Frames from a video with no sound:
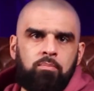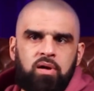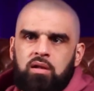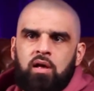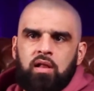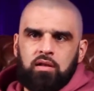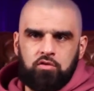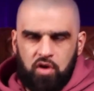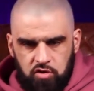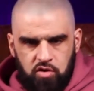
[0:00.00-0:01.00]
But
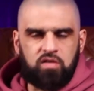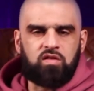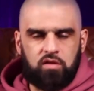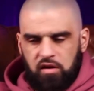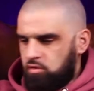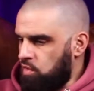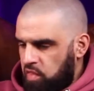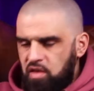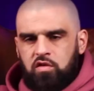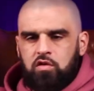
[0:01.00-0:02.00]
you have, your, your
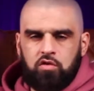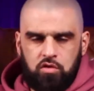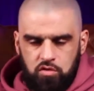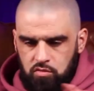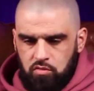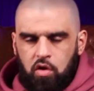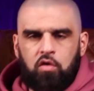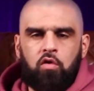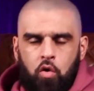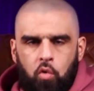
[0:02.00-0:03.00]
things are, you,
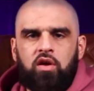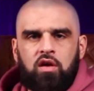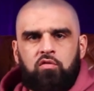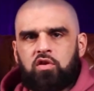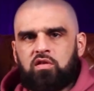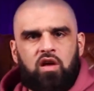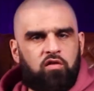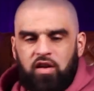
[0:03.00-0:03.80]
are, are working for yourself.